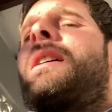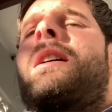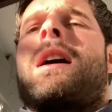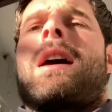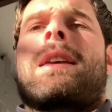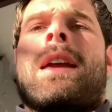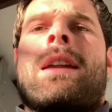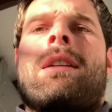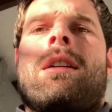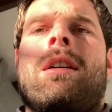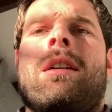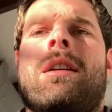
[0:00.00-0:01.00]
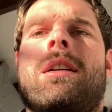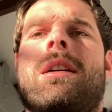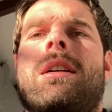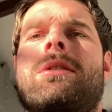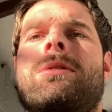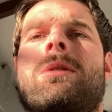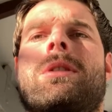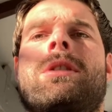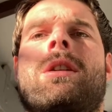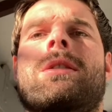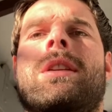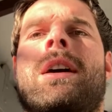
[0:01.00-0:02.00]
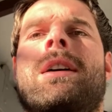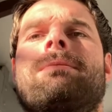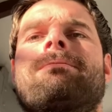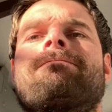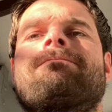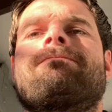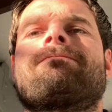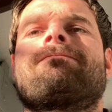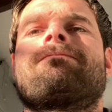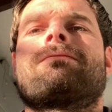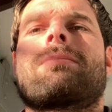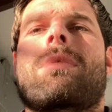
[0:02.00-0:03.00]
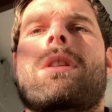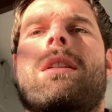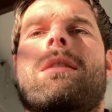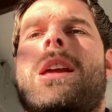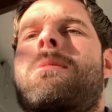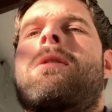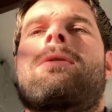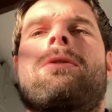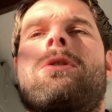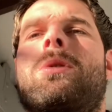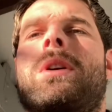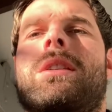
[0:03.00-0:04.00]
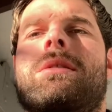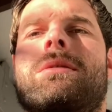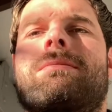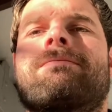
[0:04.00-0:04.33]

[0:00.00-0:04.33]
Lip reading: again, saw the doctor, come off in 4 weeks.